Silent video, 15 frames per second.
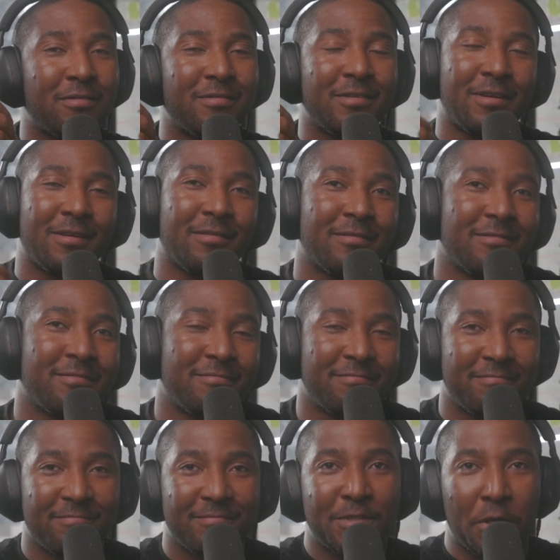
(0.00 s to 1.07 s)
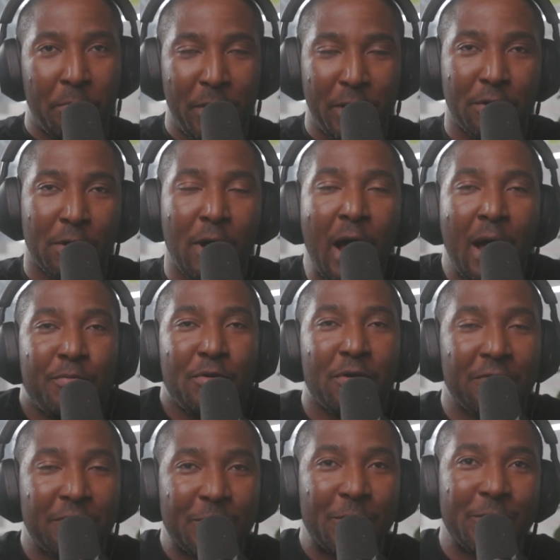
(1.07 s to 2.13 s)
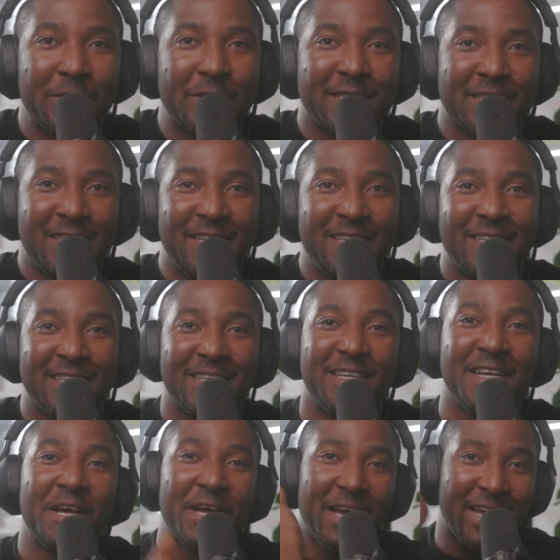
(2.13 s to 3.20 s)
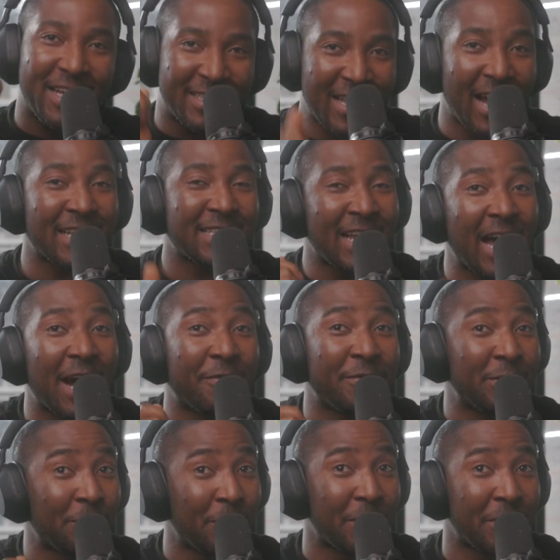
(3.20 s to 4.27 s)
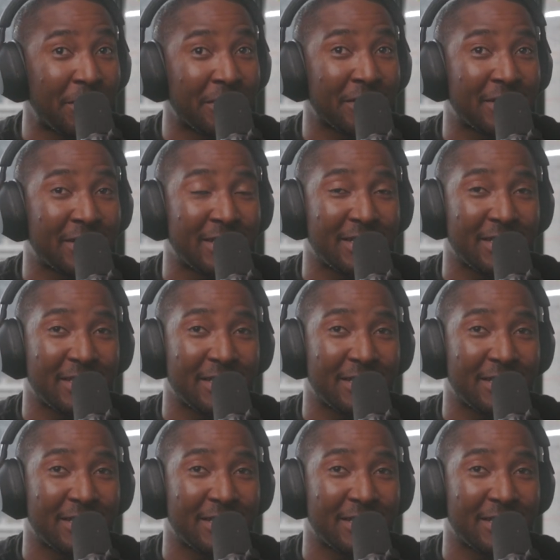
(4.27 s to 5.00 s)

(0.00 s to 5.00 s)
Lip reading: to make the copy, of course. That's how it works.